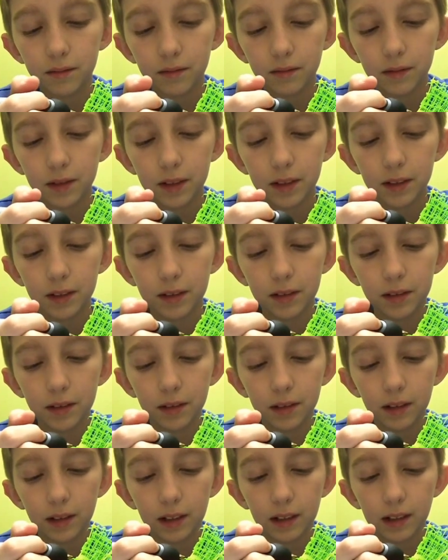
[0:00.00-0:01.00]
When you're
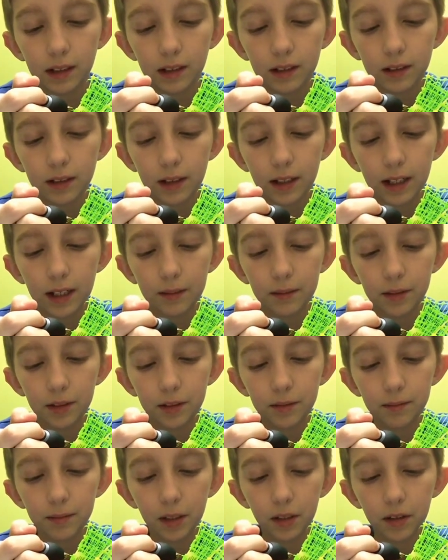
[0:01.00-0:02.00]
doodling, sorry, I'm
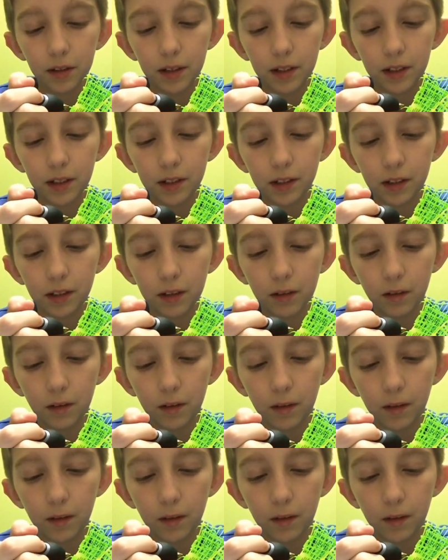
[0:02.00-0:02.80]
just melting this little